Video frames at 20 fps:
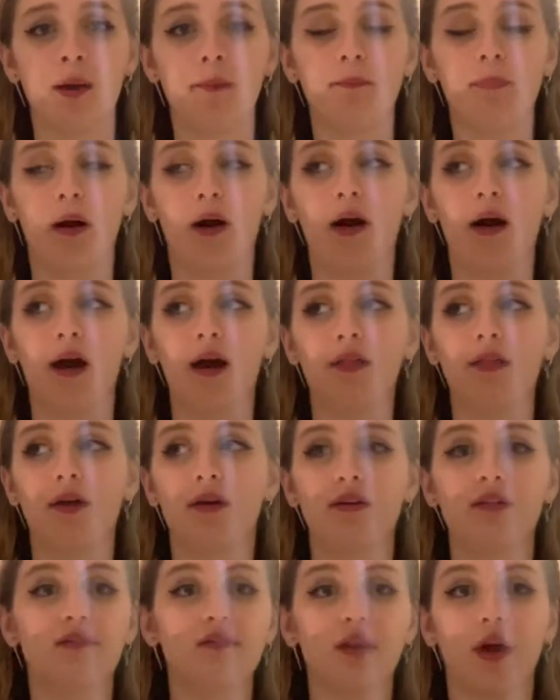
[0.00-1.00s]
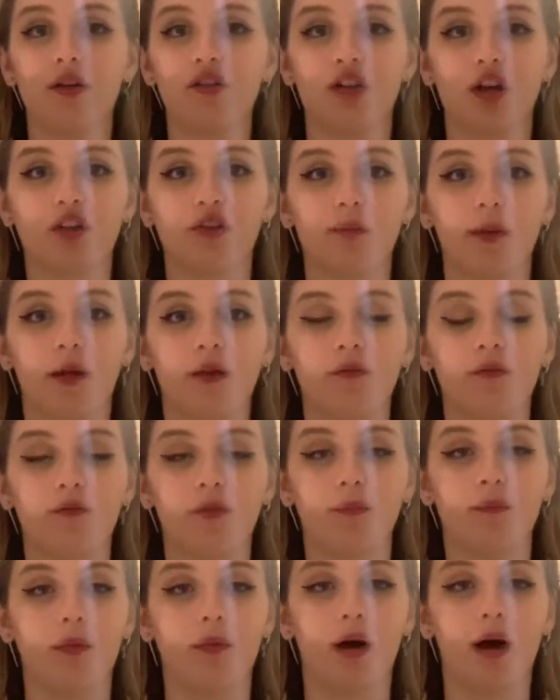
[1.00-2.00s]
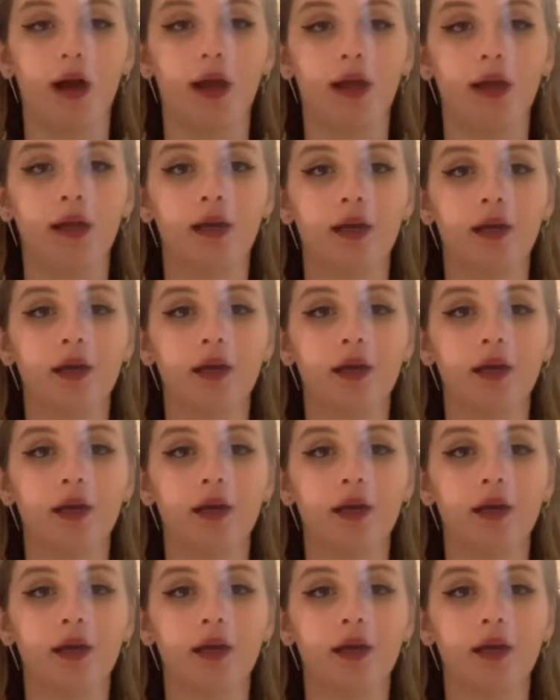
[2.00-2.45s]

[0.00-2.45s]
but there is no judgment from my